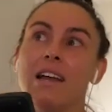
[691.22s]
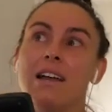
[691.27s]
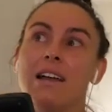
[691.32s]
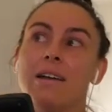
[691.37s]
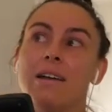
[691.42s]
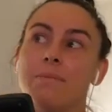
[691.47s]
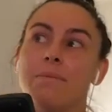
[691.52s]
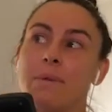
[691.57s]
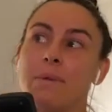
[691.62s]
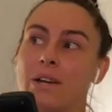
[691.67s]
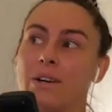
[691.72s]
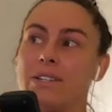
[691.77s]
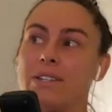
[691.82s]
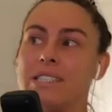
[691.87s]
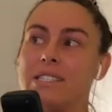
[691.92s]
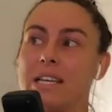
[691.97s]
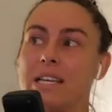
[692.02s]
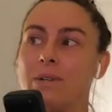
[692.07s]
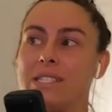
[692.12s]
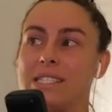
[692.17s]
because yeah. there
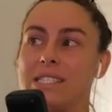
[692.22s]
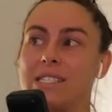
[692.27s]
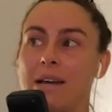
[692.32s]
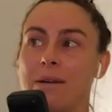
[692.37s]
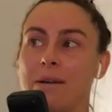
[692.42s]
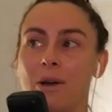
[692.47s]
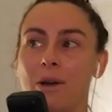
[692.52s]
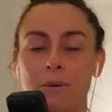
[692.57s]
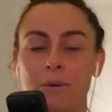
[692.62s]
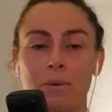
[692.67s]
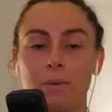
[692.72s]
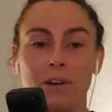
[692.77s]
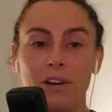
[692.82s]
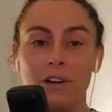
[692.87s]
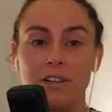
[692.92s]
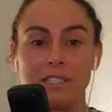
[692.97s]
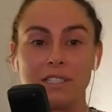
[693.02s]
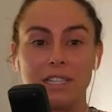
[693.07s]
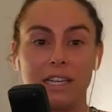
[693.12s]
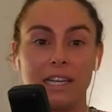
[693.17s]
was that moment where I
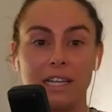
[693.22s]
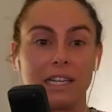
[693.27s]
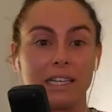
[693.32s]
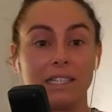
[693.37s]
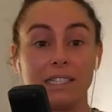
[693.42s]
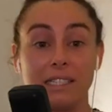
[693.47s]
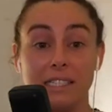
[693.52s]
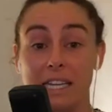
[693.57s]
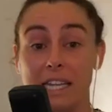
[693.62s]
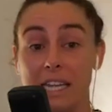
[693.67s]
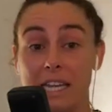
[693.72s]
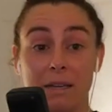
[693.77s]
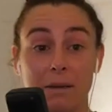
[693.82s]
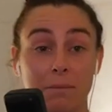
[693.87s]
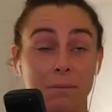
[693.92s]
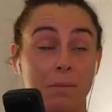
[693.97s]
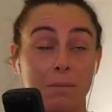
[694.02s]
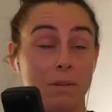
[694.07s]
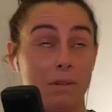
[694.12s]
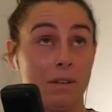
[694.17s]
was like, damn,
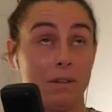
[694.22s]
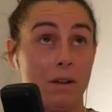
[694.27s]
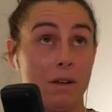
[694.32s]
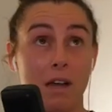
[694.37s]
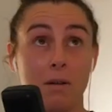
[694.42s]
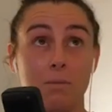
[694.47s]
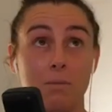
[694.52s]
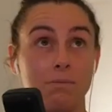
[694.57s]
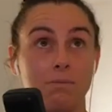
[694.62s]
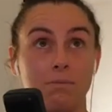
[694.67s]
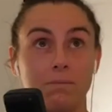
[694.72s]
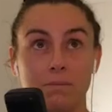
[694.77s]
I'm